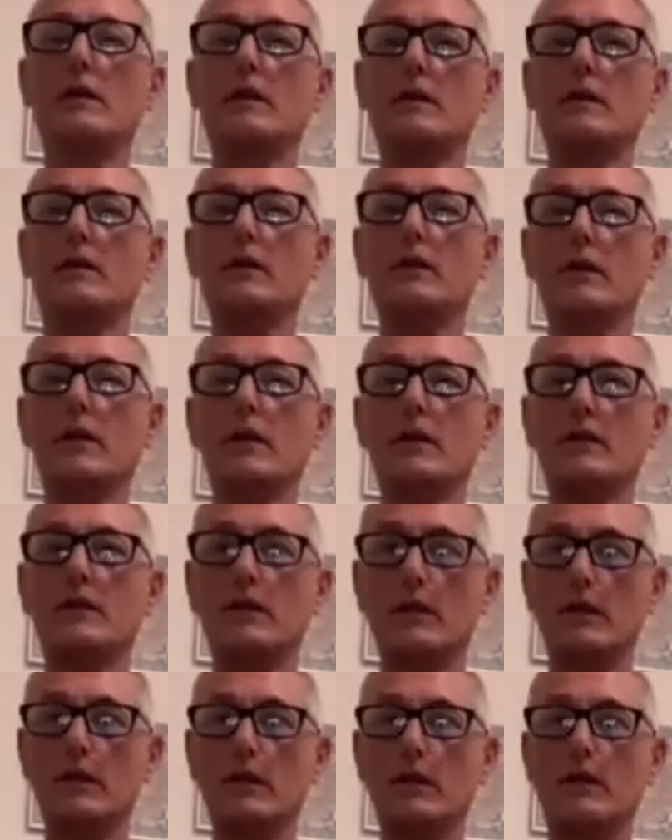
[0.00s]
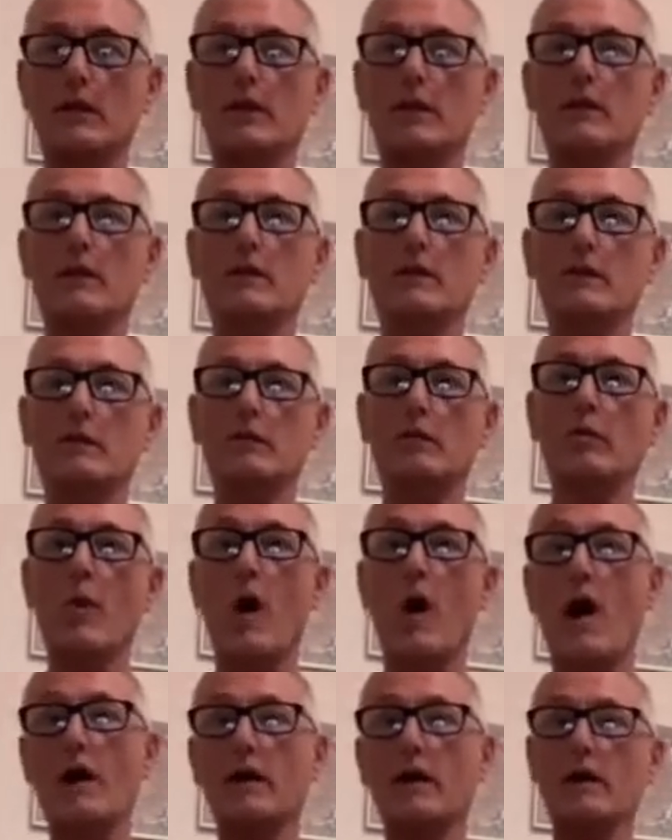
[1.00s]
you can
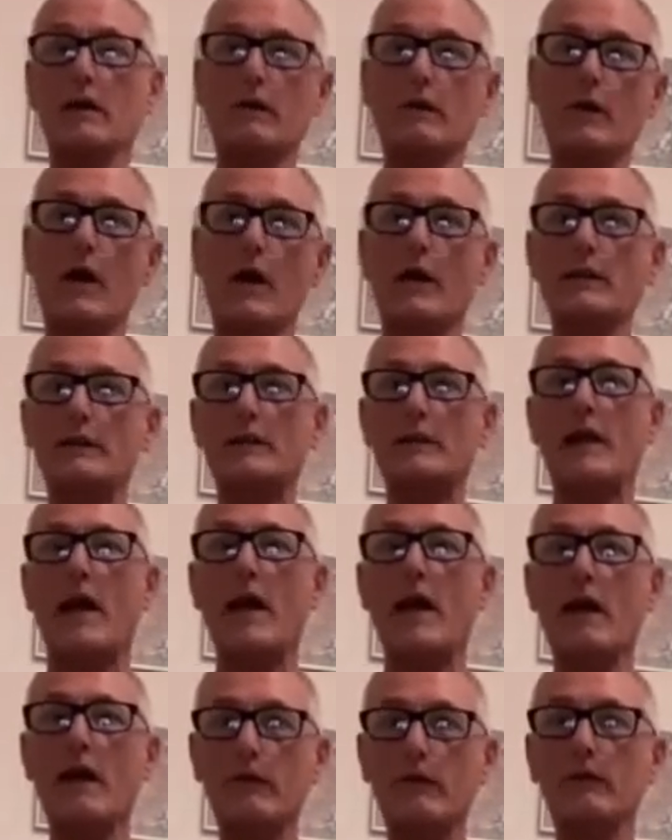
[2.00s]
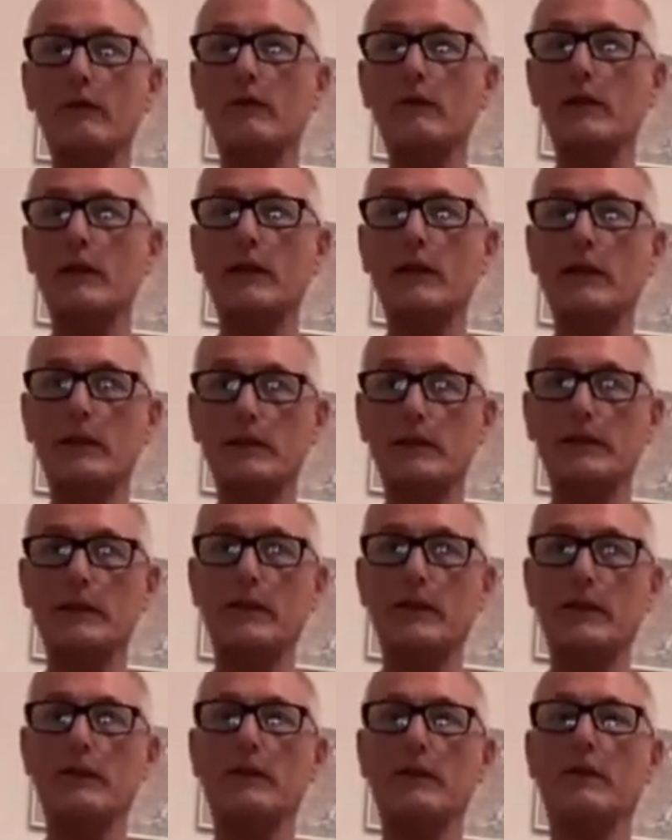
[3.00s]
walk across town
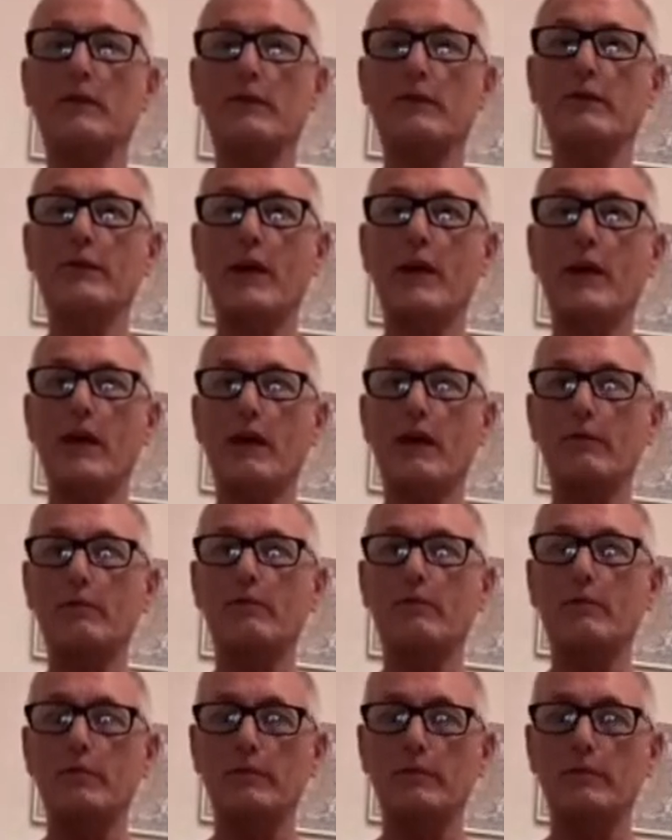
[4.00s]
easier if you have